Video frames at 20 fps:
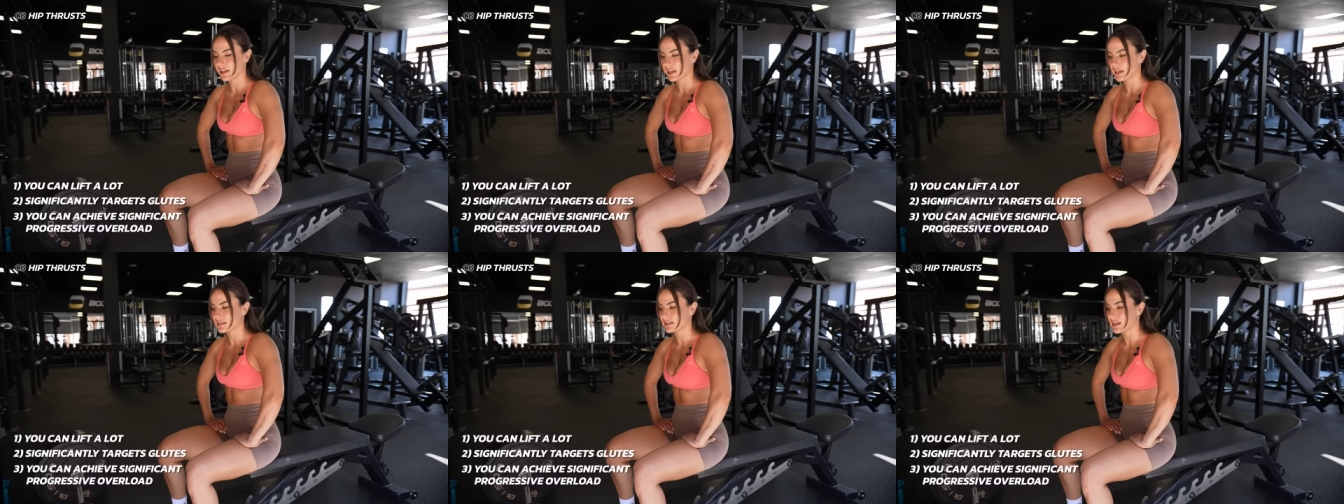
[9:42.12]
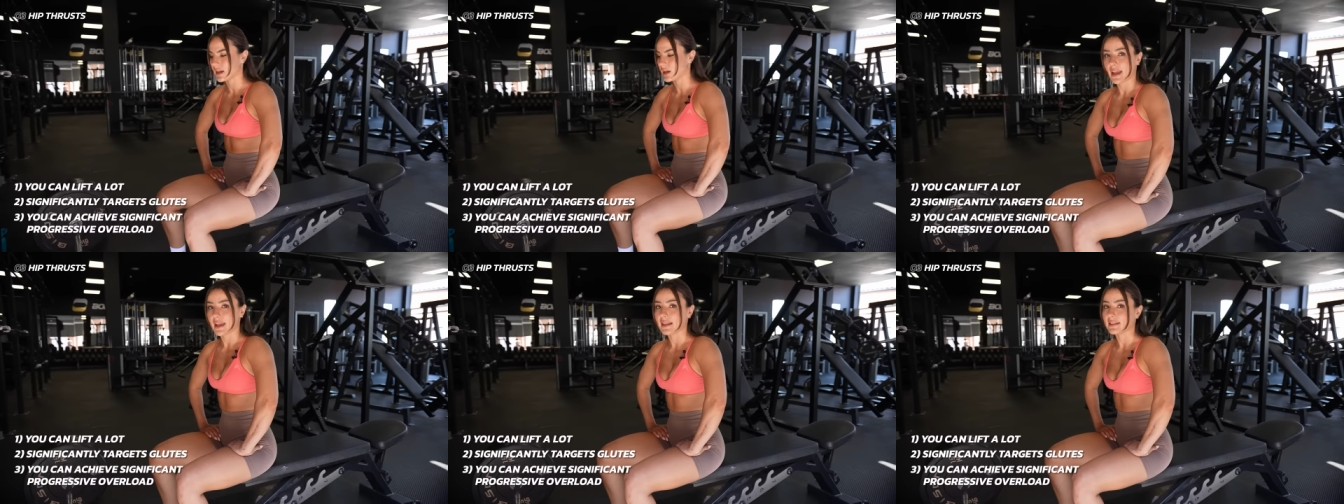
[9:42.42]

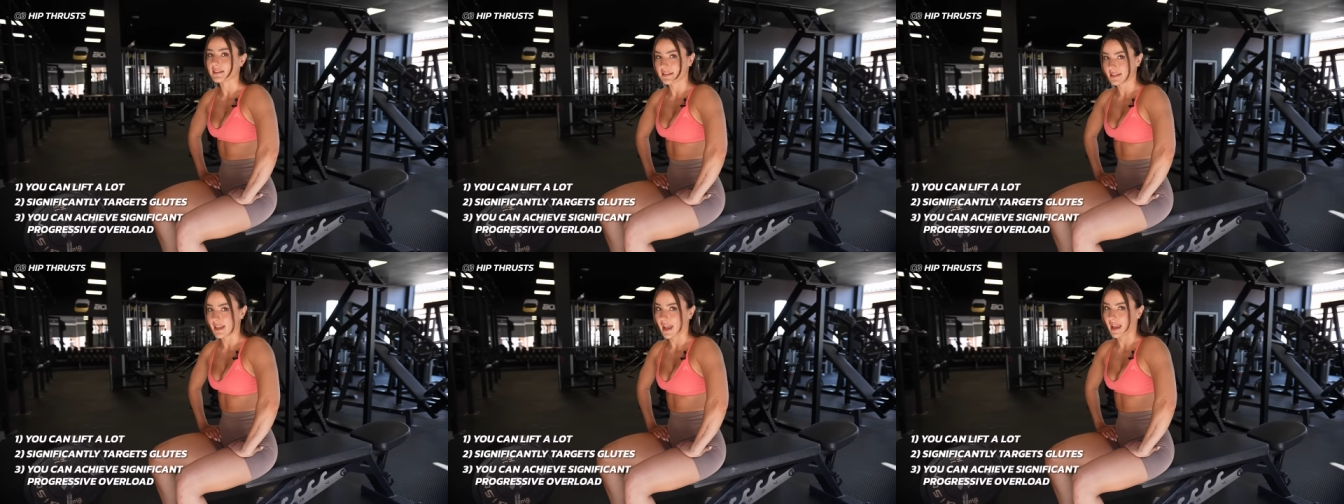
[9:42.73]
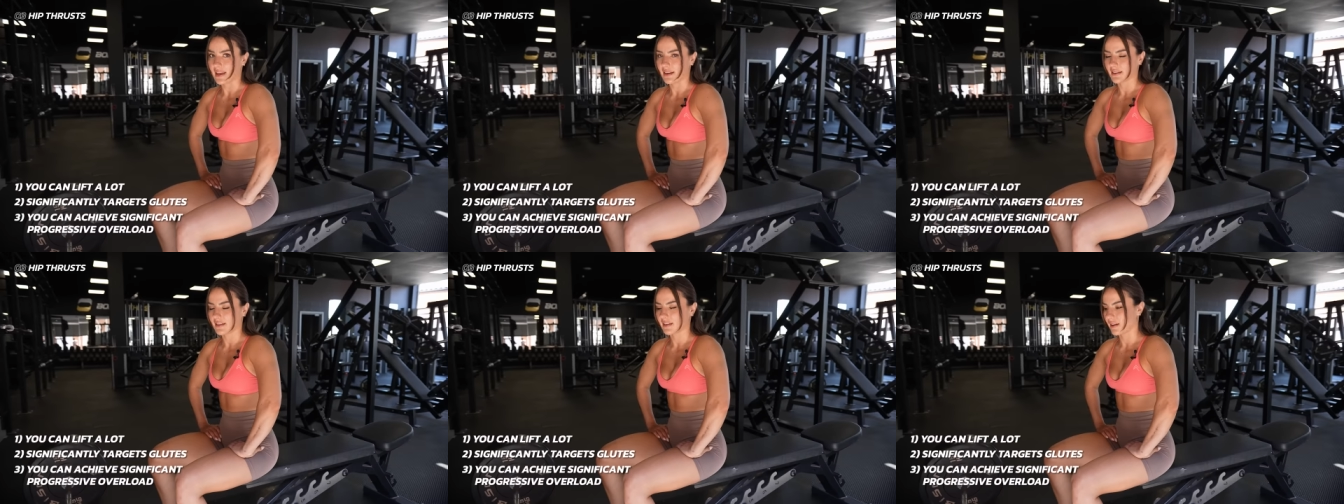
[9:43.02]
is
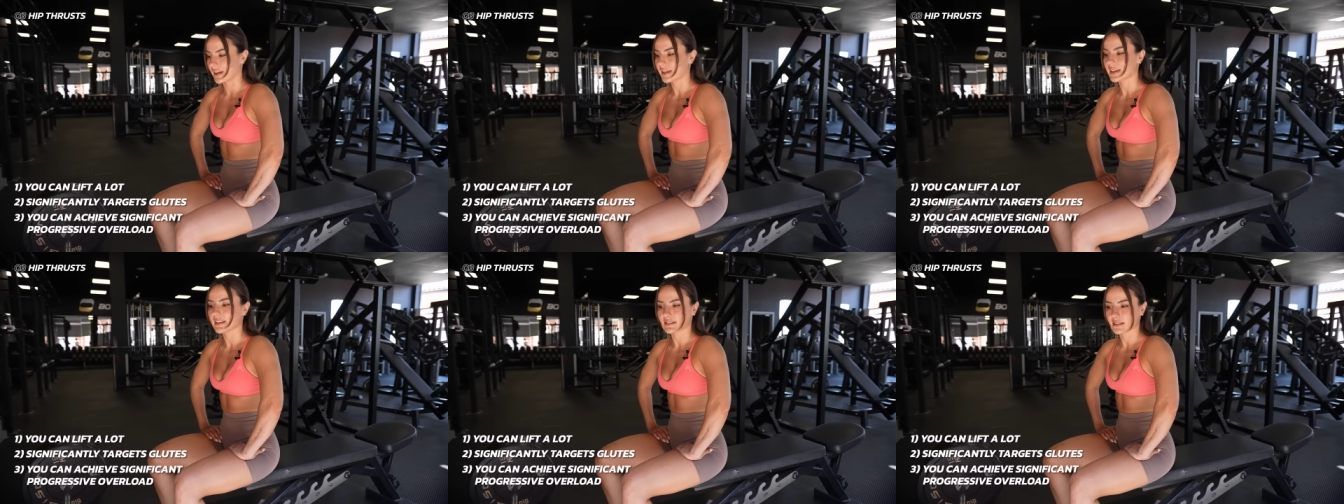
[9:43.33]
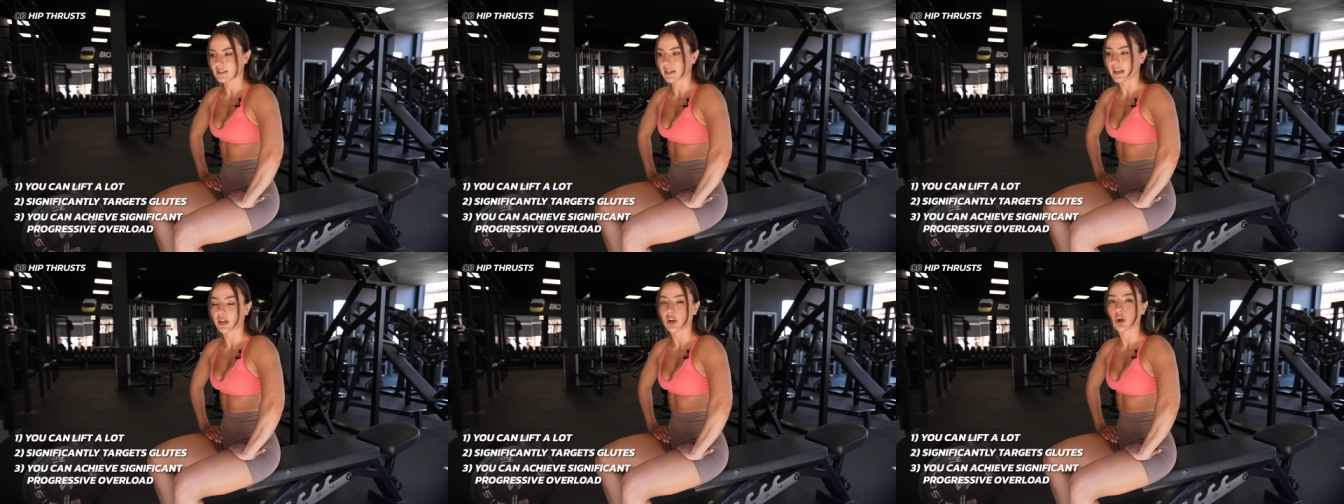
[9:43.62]
insane. Like
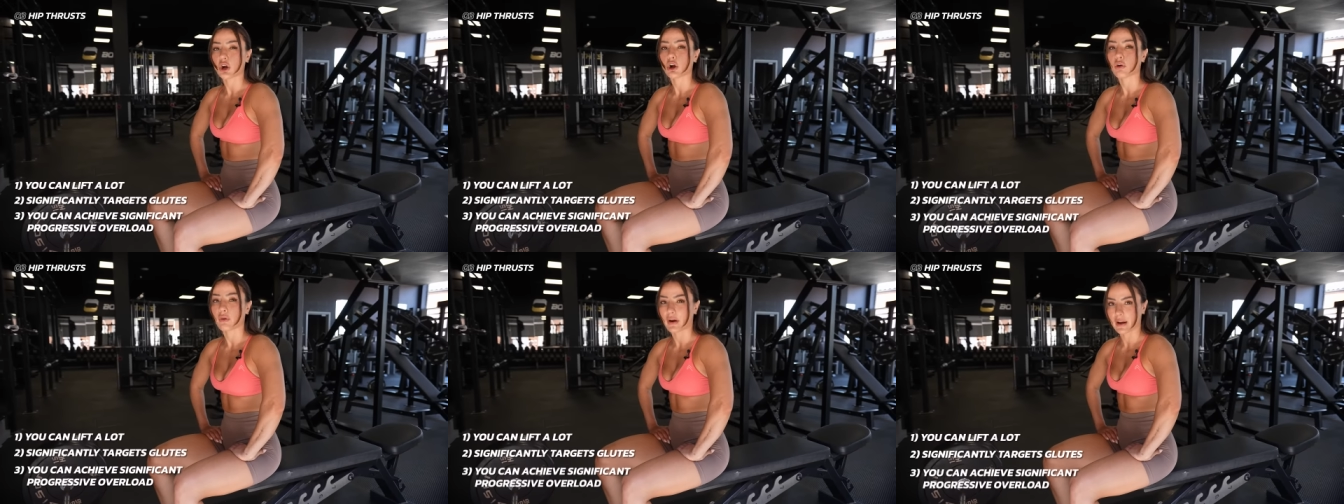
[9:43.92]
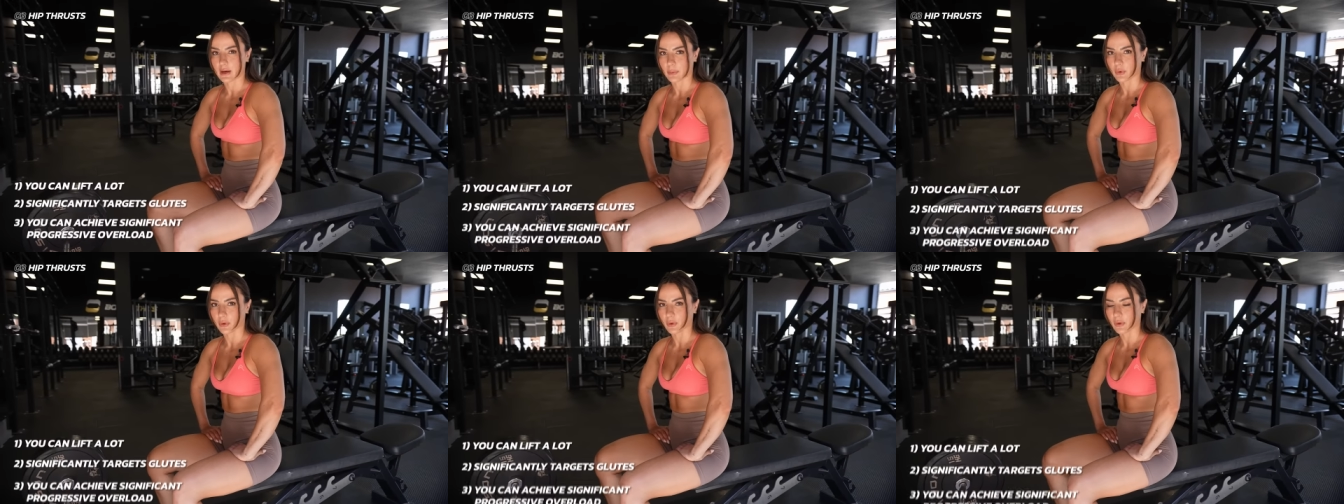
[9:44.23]
it's
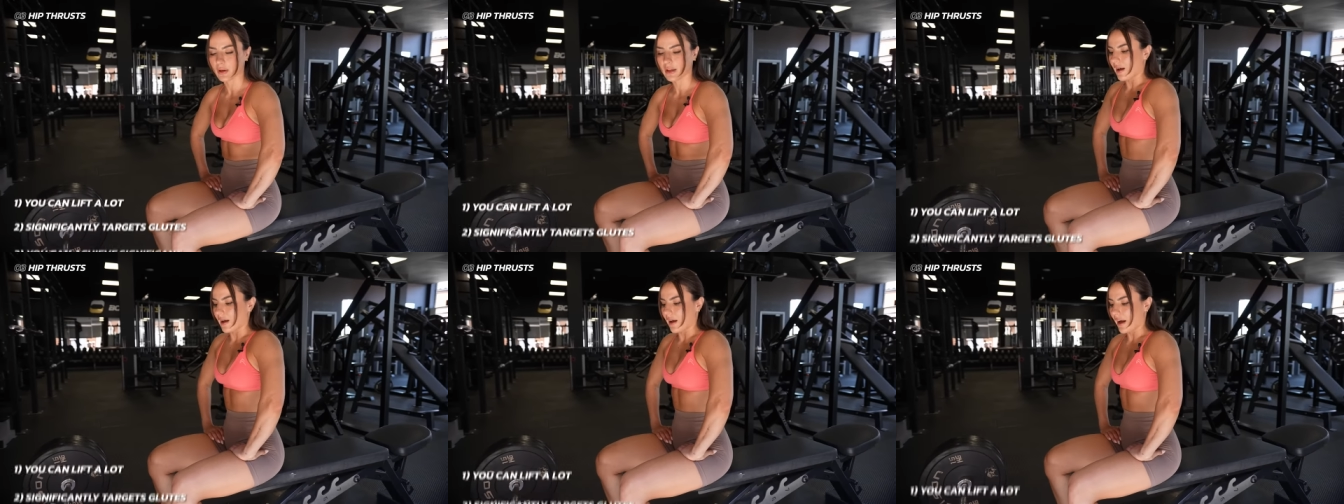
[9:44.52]
incredible.